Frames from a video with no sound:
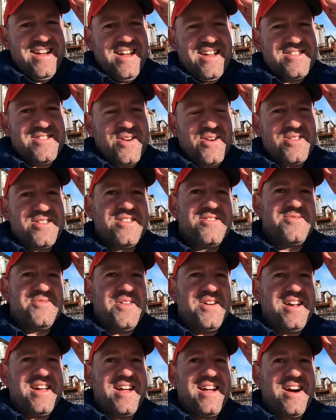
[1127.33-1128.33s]
So it's just
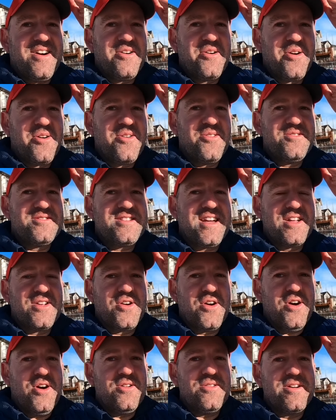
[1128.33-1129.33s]
funny how girls can
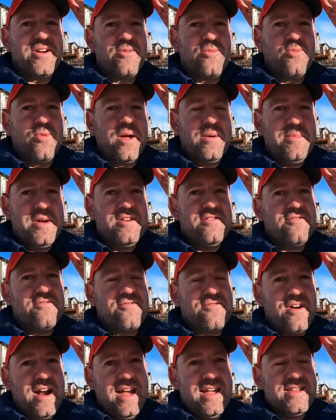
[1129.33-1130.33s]
call their women
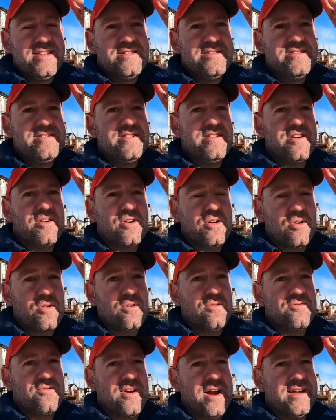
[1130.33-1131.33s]
friends their
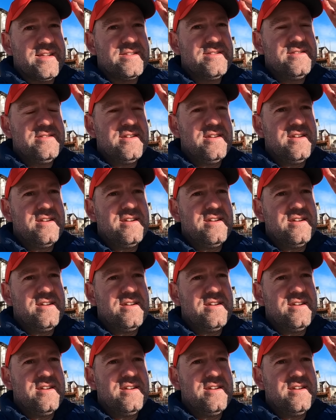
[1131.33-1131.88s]
girlfriends